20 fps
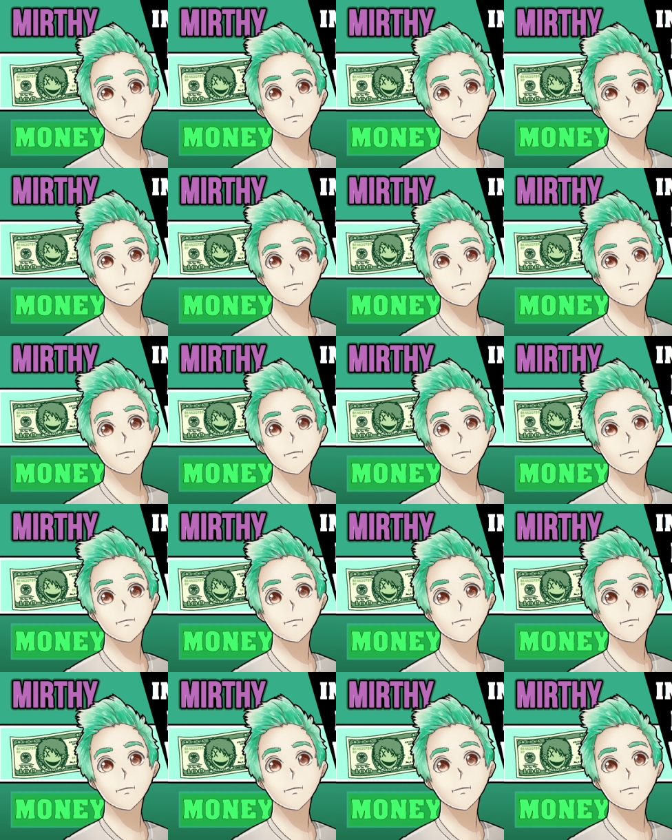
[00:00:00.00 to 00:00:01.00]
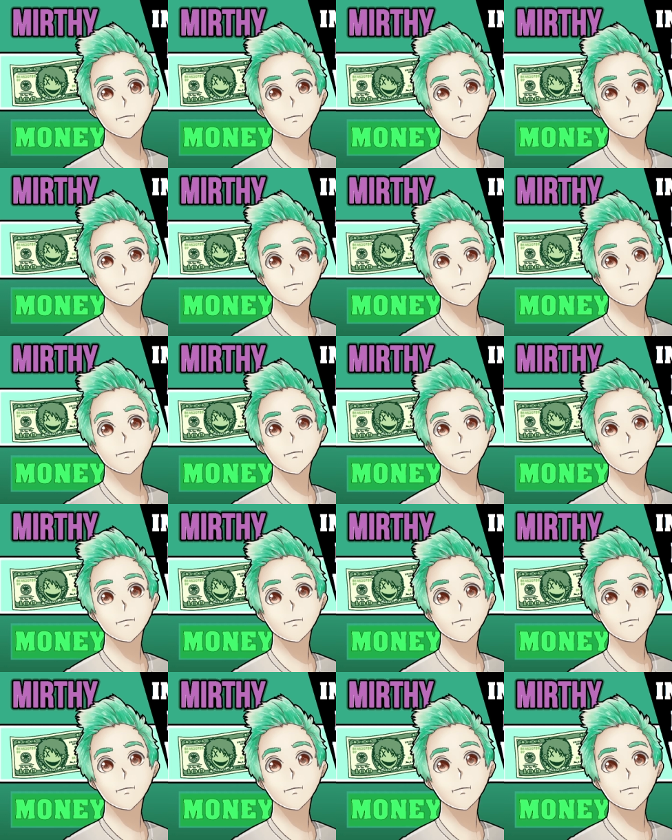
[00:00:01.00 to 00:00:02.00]
The downside is you
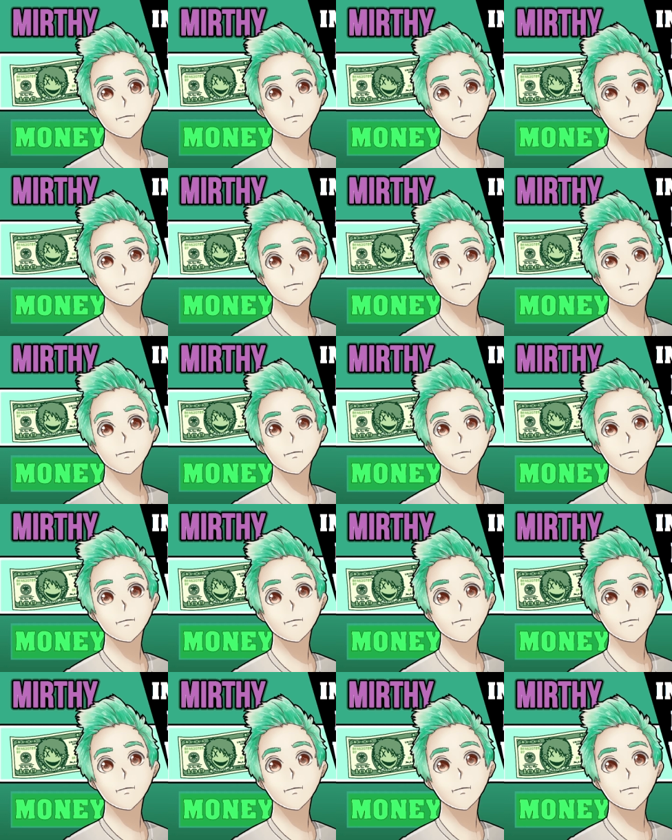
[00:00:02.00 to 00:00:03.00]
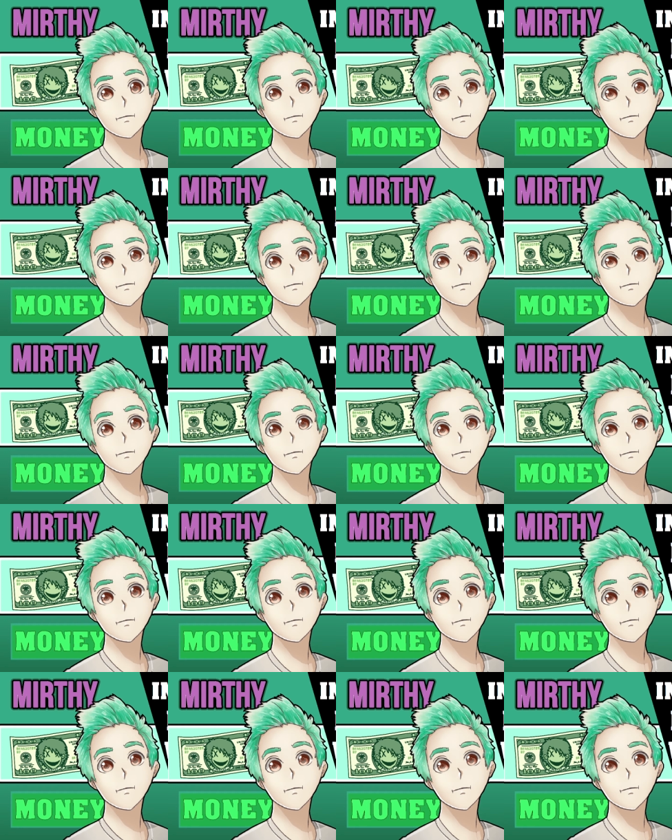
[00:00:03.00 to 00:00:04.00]
can't rent it out legally
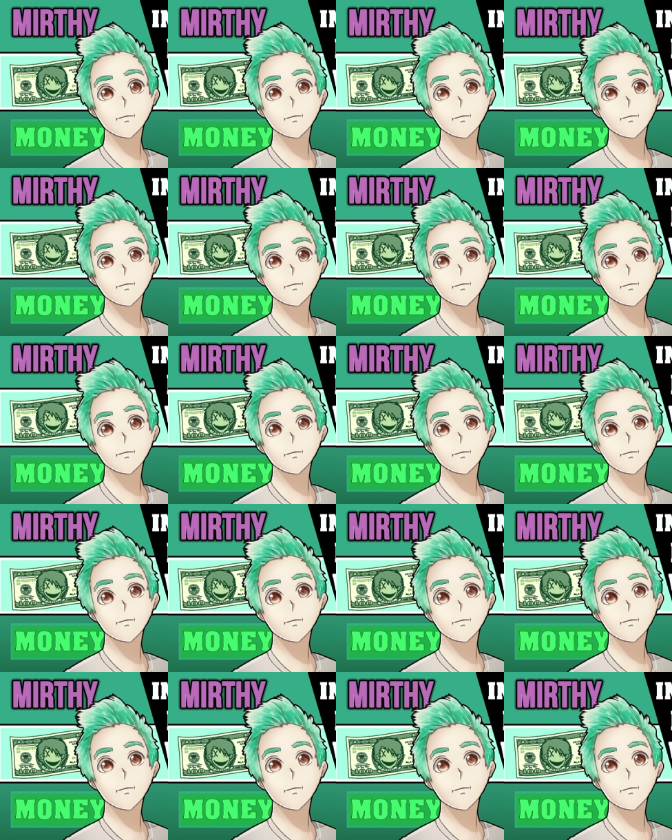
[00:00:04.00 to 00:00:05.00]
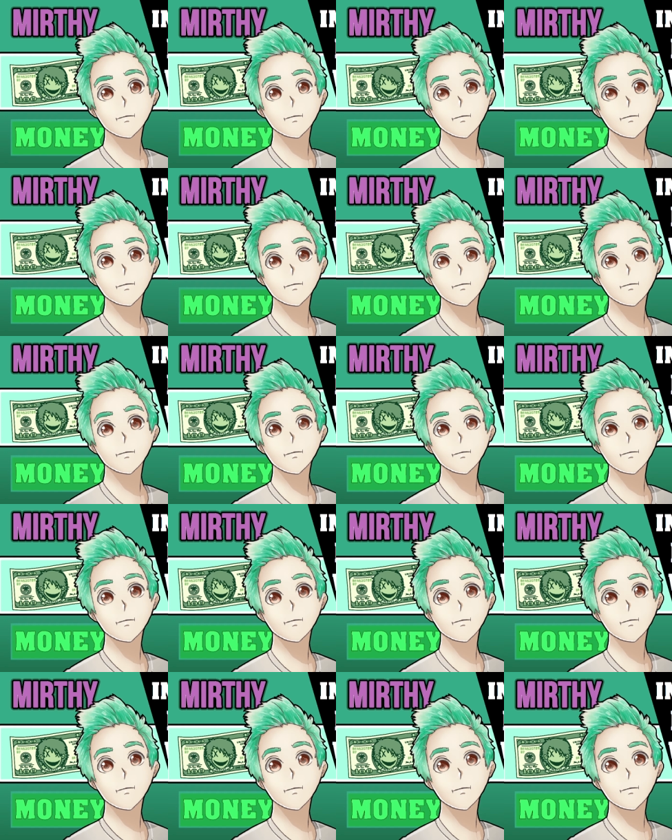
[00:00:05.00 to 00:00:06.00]
with um, you know
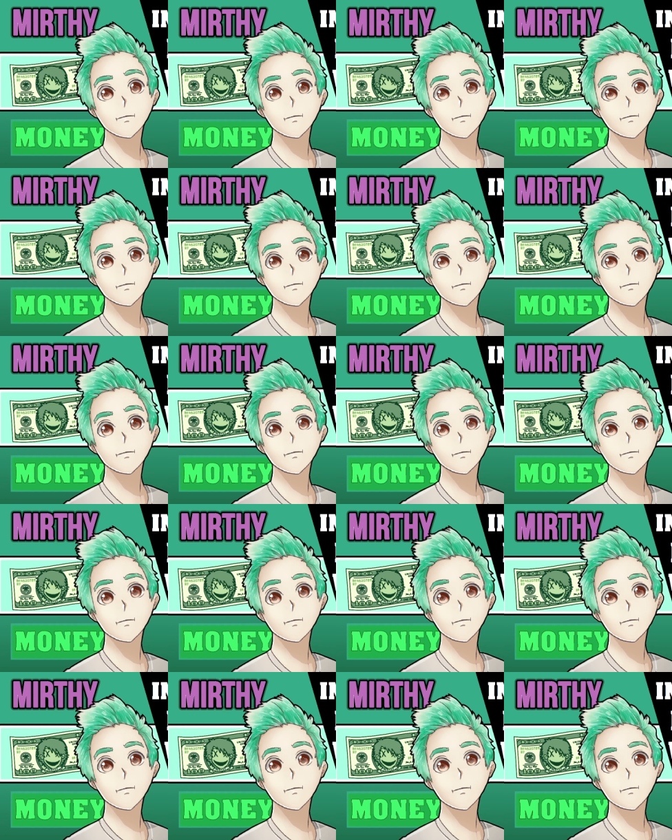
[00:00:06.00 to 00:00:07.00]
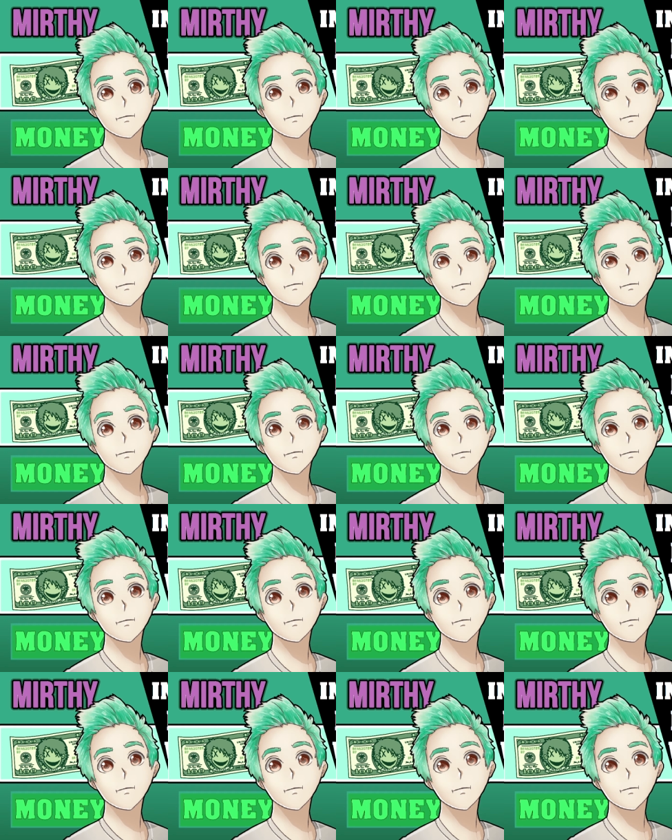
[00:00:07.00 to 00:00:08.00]
the initial loan. But after some
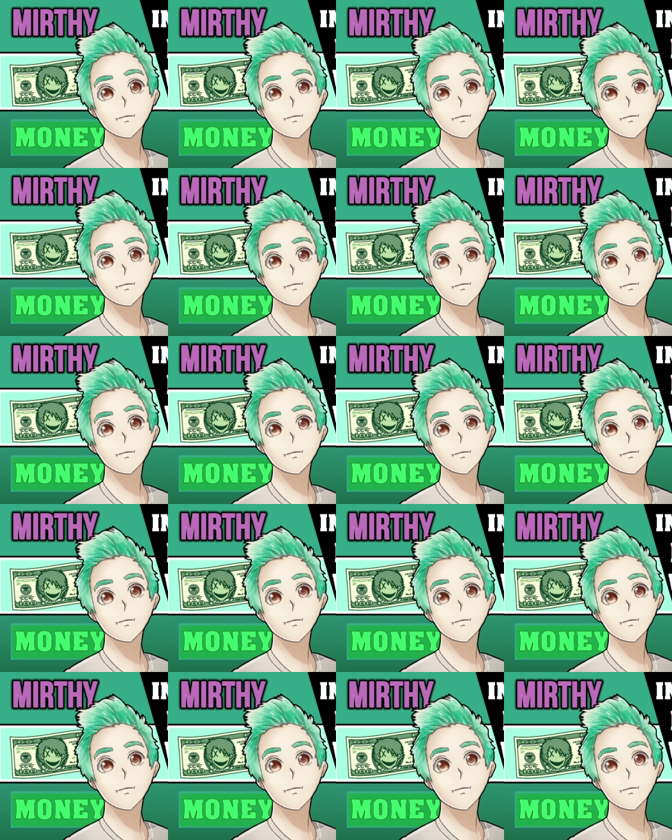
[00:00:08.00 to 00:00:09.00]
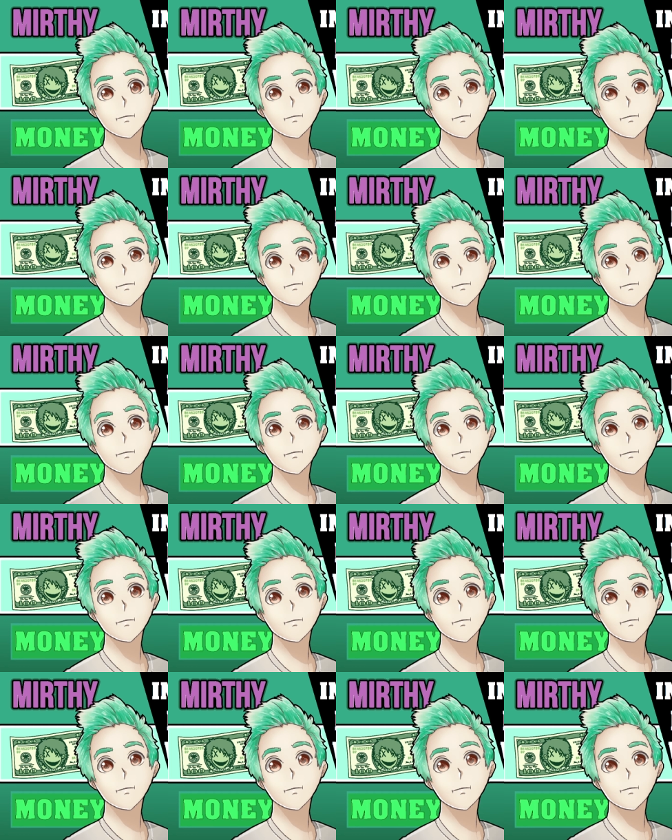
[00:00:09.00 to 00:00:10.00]
time goes by, you can refinance it into
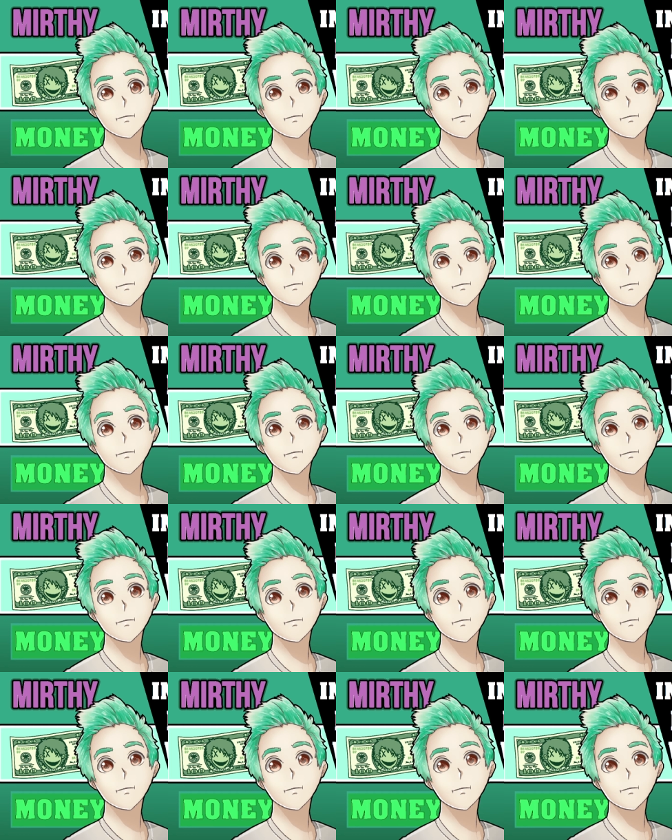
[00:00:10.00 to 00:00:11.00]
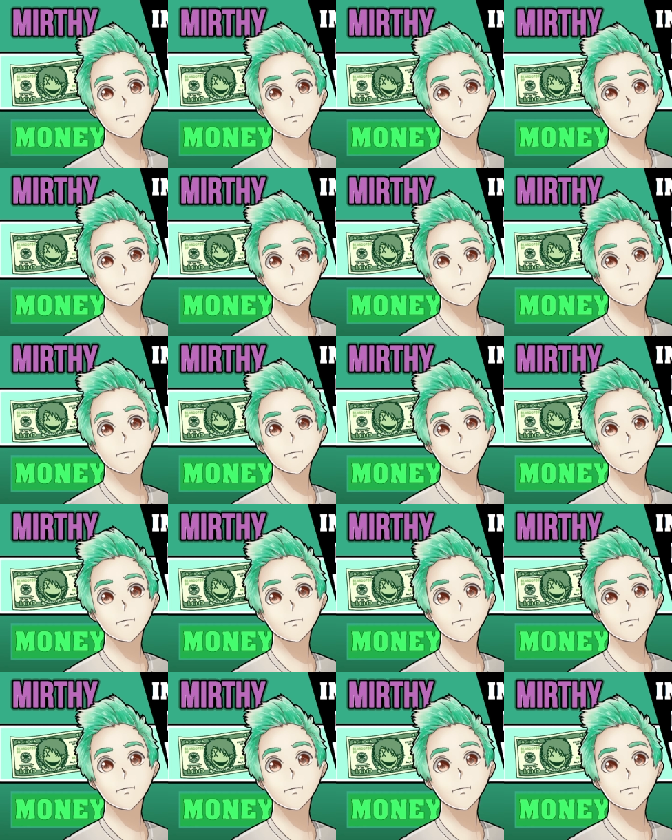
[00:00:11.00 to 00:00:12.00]
a different type of VA loan
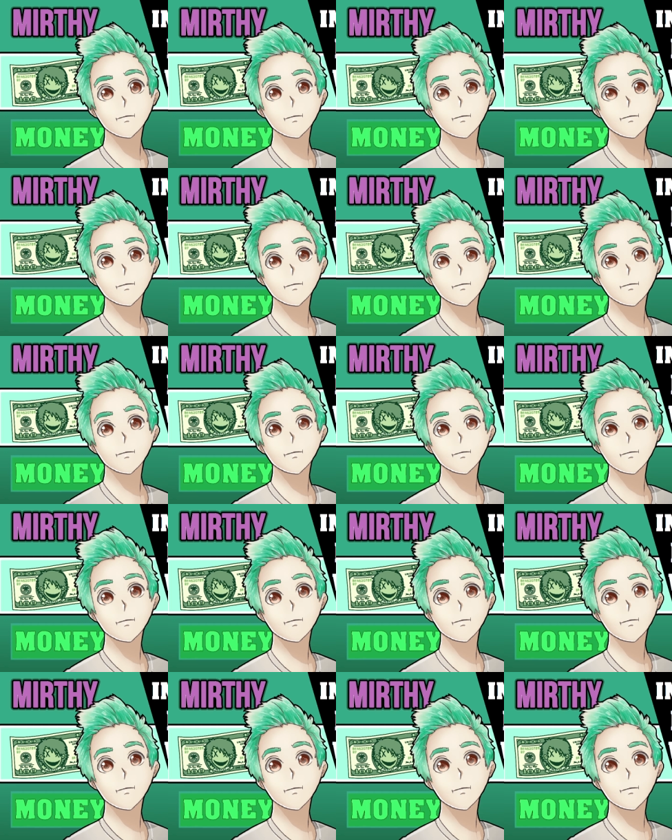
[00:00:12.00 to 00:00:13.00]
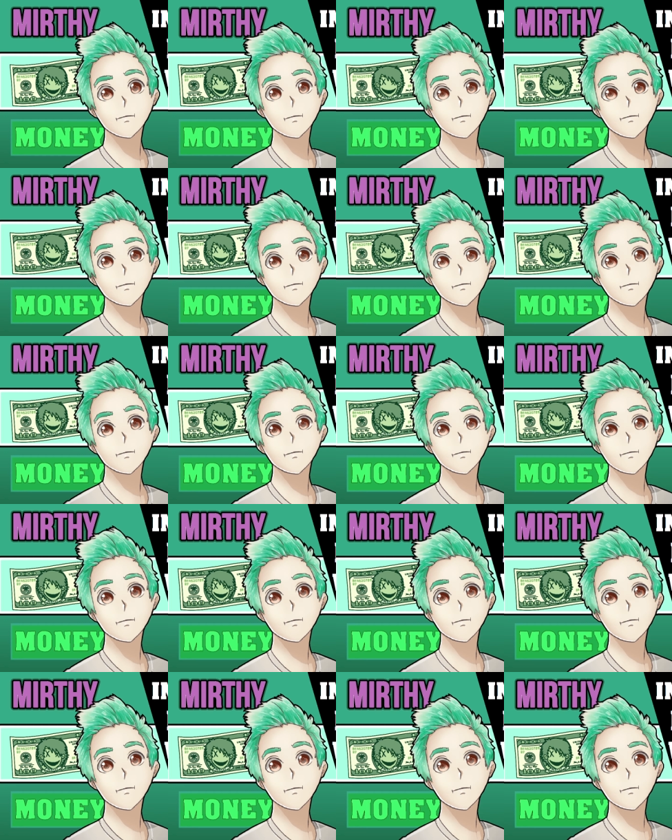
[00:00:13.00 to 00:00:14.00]
or a conventional loan
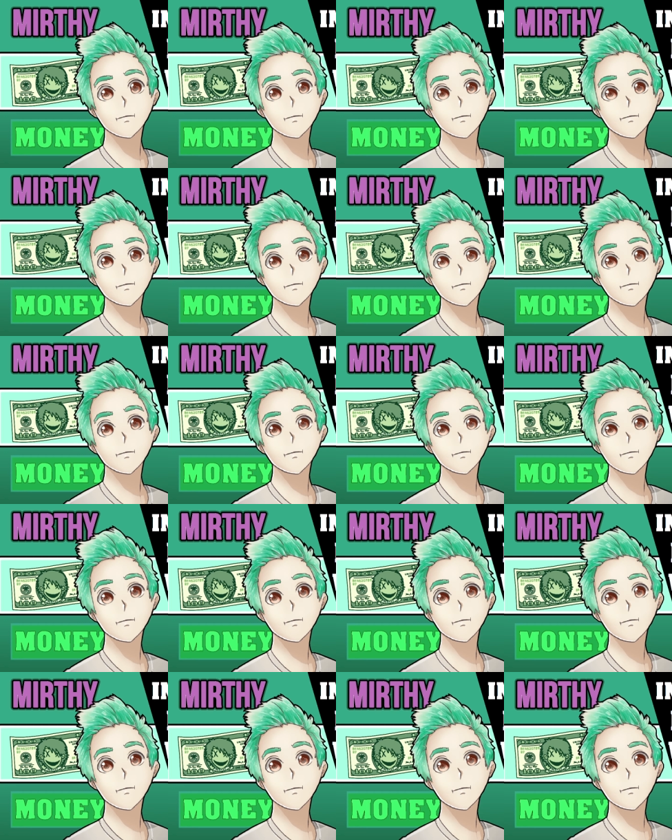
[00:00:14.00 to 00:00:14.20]
and then